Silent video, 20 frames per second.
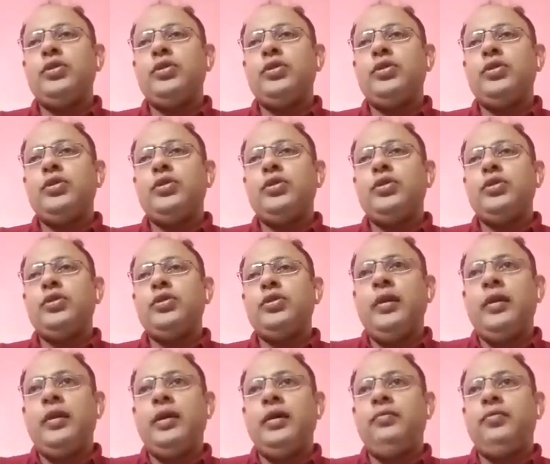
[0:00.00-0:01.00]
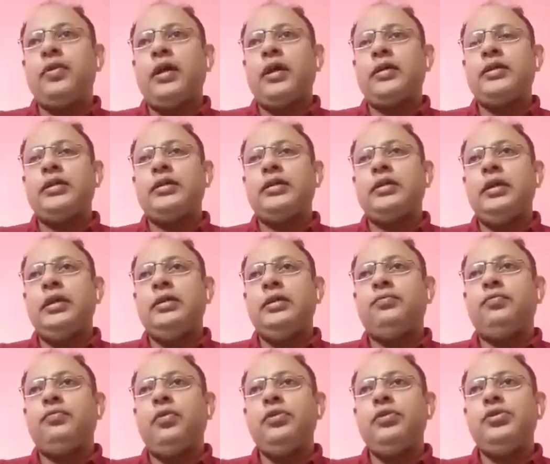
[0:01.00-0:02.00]
Japan for
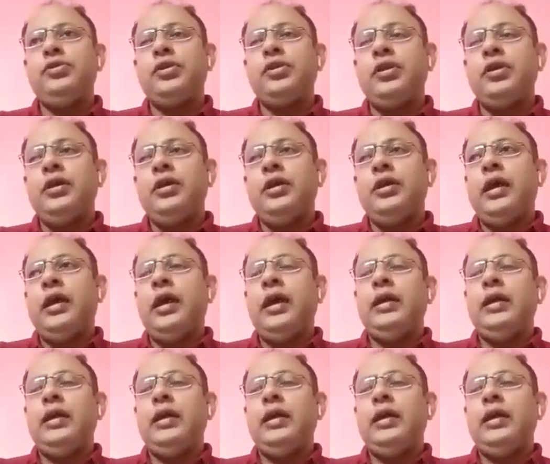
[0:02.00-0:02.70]
Azad Hind Fauj.